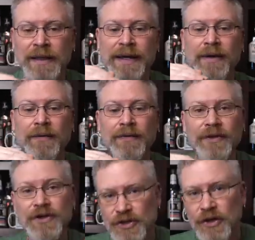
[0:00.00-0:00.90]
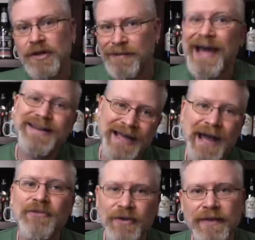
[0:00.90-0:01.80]
Now, there's good and bad
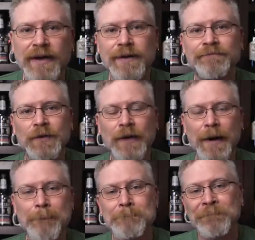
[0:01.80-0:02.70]
to everything, okay?